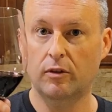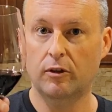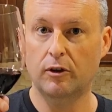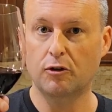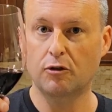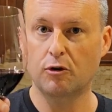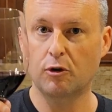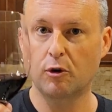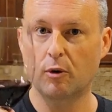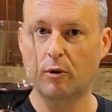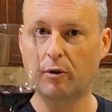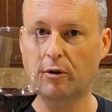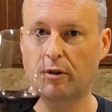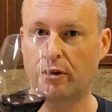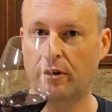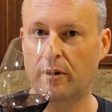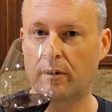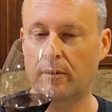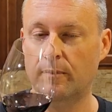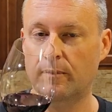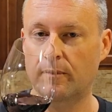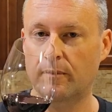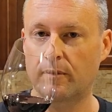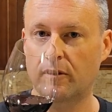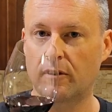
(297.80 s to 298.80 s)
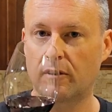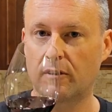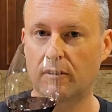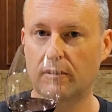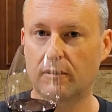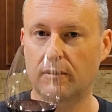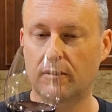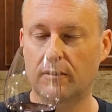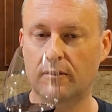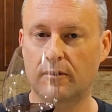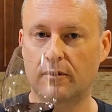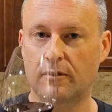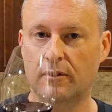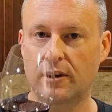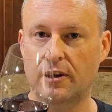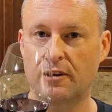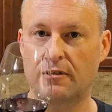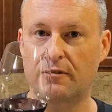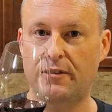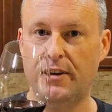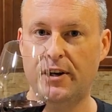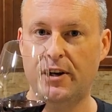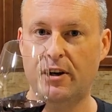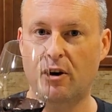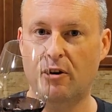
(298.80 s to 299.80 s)
The truth.
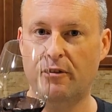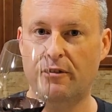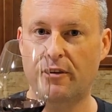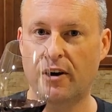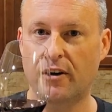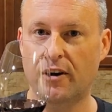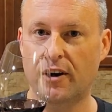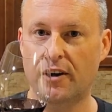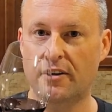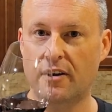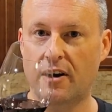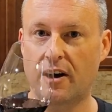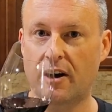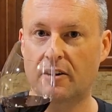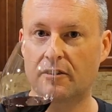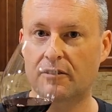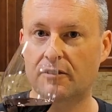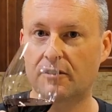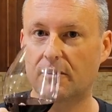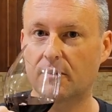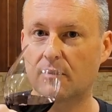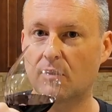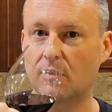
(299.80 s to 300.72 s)
in Vino Veritas.